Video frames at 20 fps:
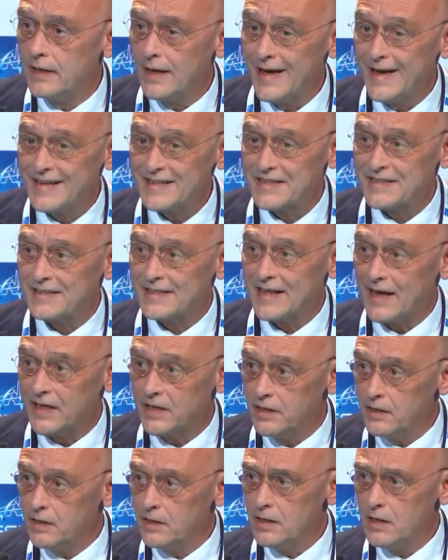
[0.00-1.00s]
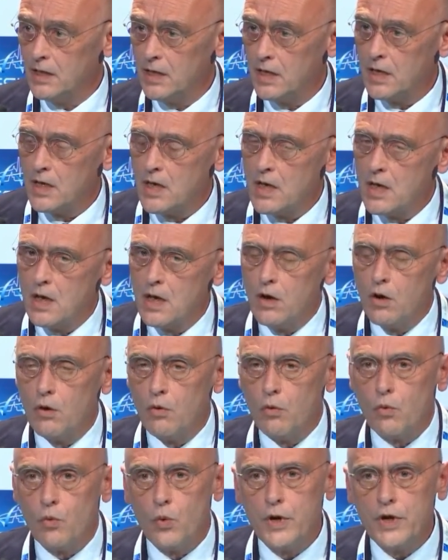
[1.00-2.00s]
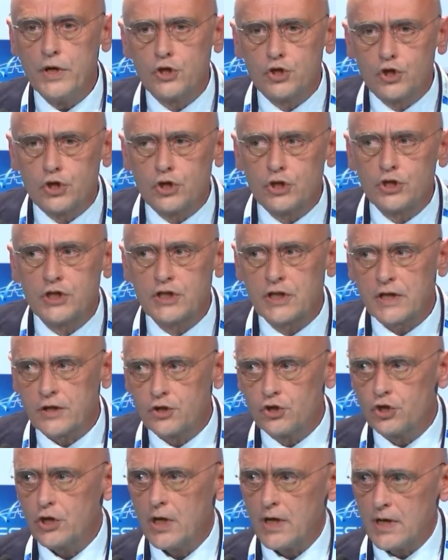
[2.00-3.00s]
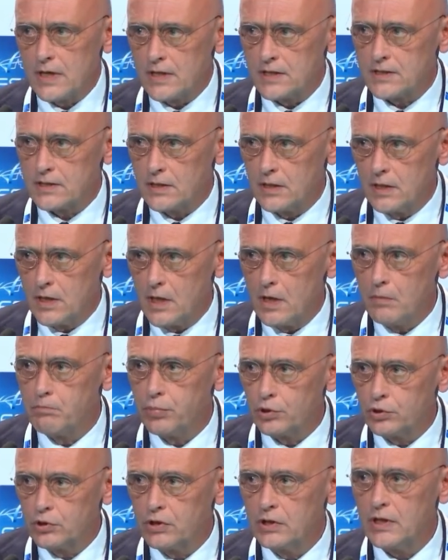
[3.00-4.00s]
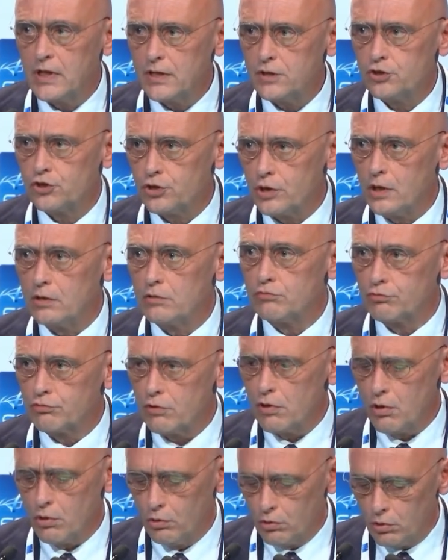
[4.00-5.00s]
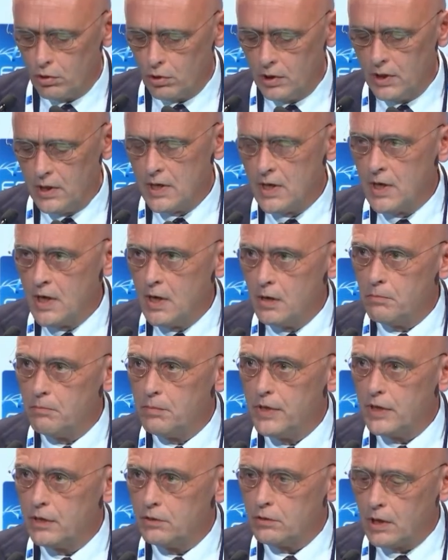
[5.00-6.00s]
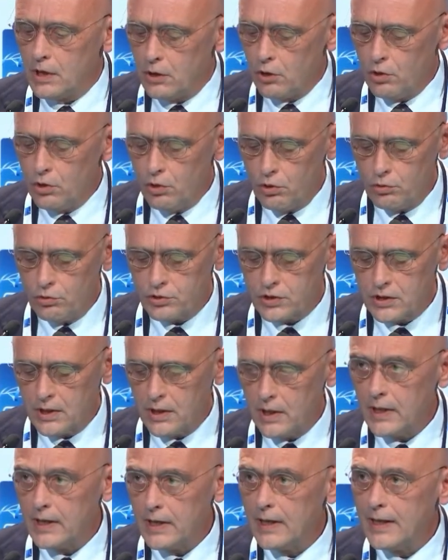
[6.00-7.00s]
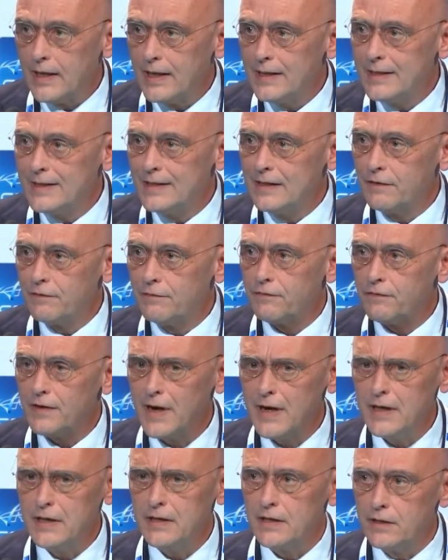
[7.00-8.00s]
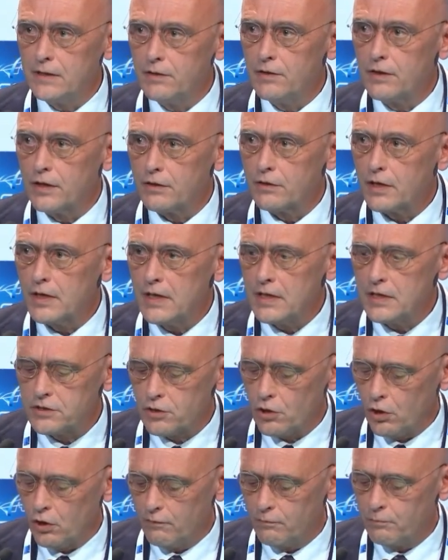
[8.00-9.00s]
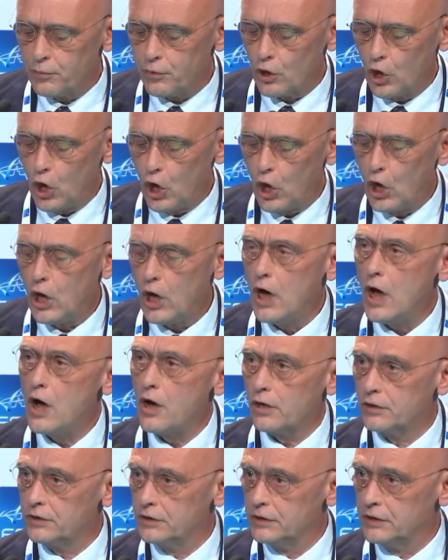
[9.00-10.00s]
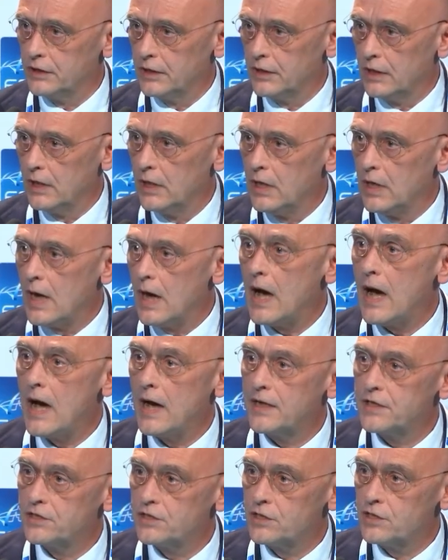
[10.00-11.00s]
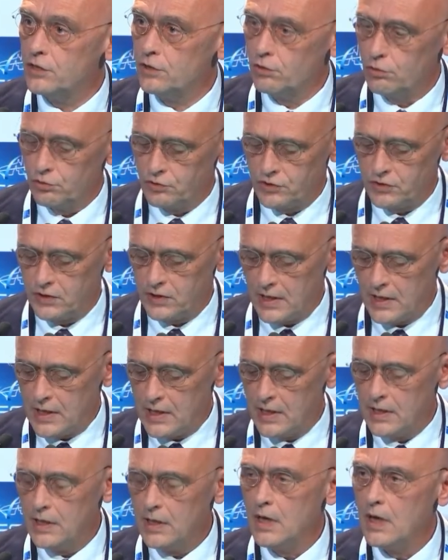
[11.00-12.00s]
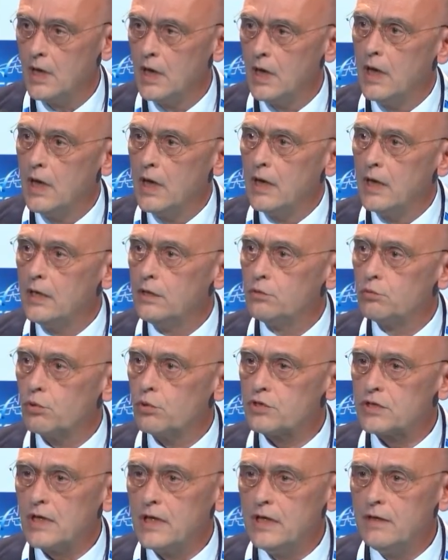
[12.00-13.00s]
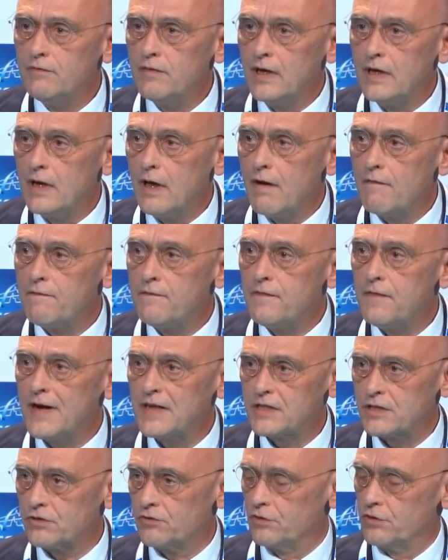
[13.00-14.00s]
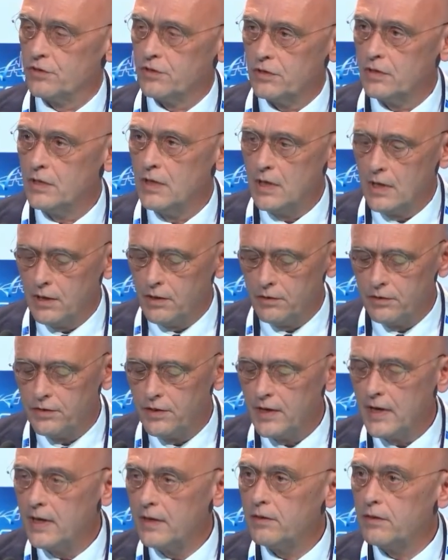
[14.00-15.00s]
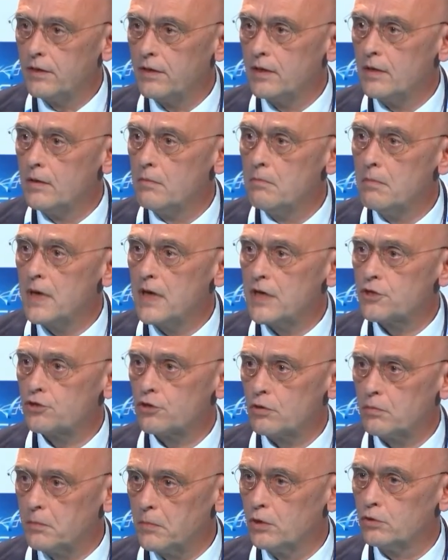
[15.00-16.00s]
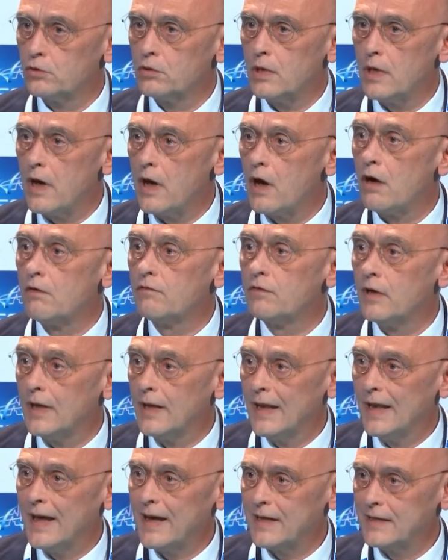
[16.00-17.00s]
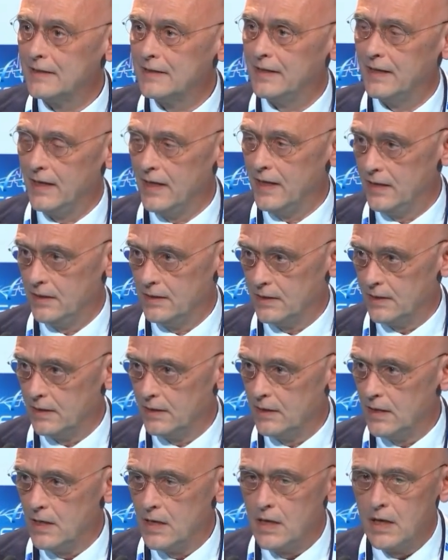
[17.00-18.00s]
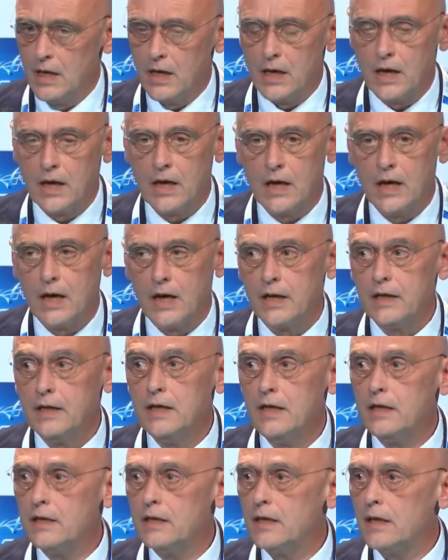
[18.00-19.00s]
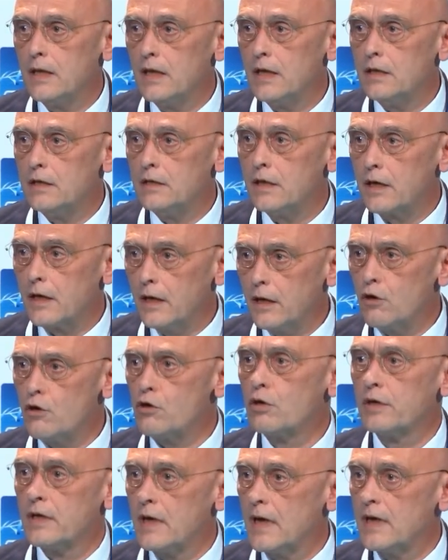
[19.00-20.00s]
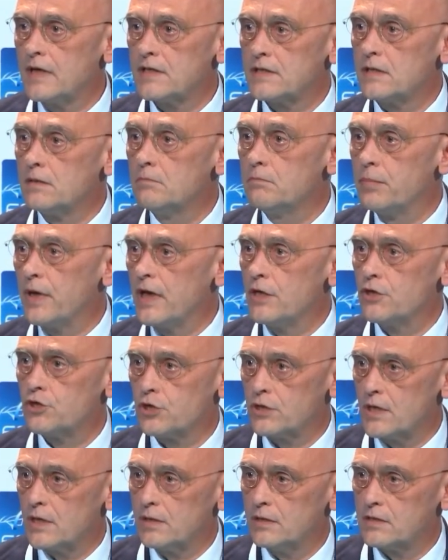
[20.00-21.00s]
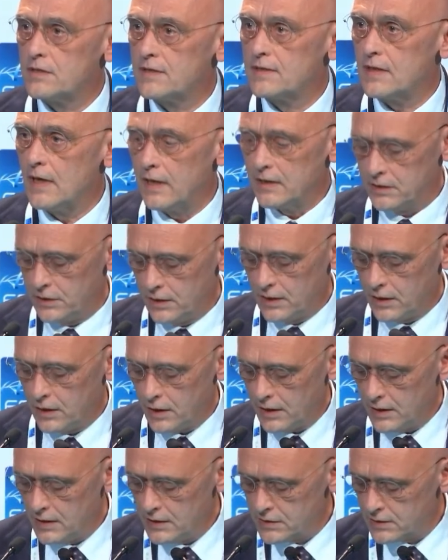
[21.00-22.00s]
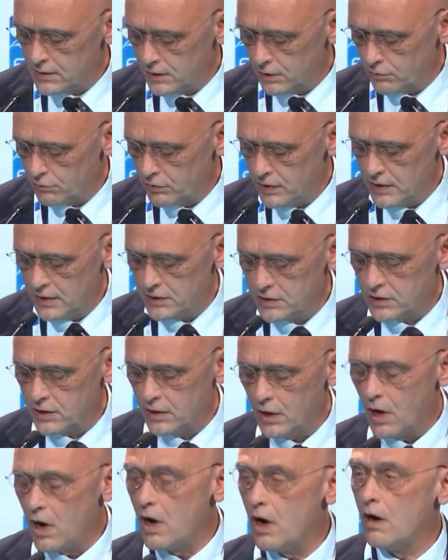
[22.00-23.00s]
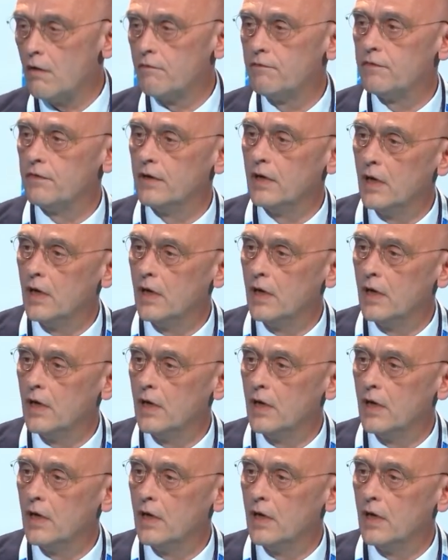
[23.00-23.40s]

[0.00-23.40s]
a study which suggests a potential role, because in defining the risk of prolonged ICU stay, it was even faster than the measurement of lactate in recognizing patients at increased risk of